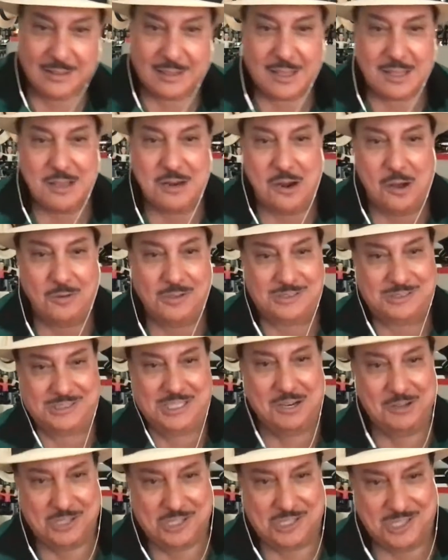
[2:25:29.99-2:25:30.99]
It's
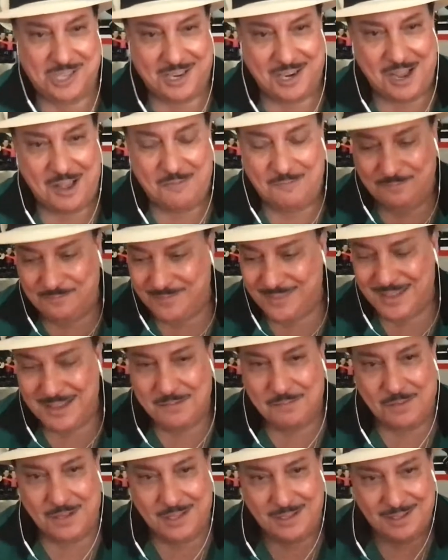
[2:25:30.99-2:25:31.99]
their shit up.
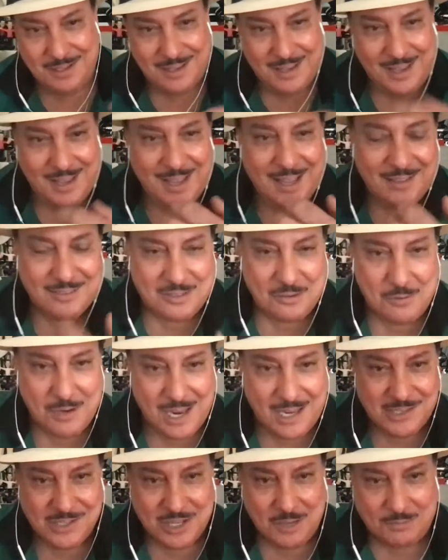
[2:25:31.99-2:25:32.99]
But it's a
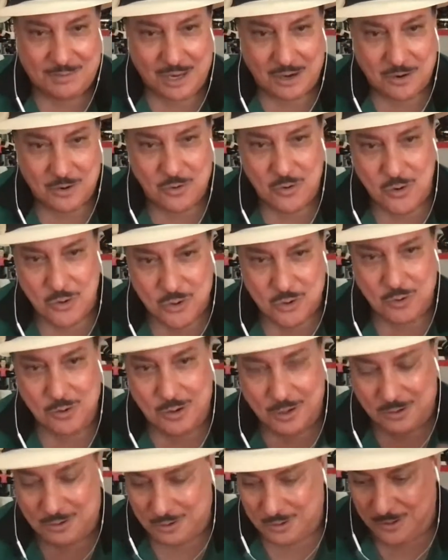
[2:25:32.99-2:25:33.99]
relationship that grew
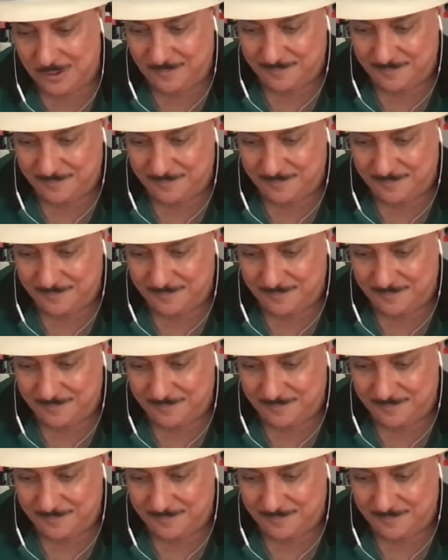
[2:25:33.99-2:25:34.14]
and grew.